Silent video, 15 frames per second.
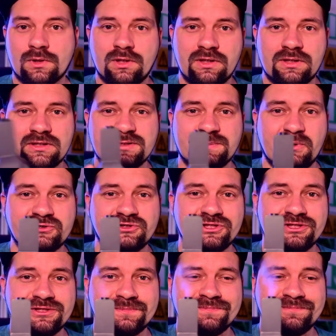The Smoke
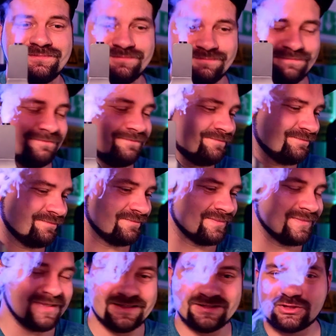Genie,
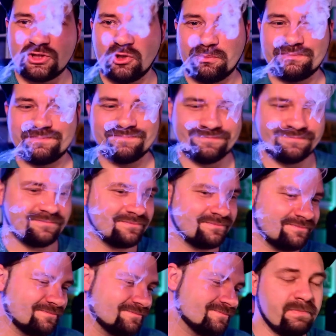it's dope.
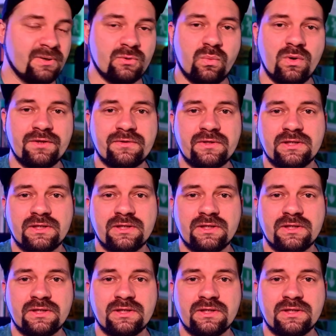One thing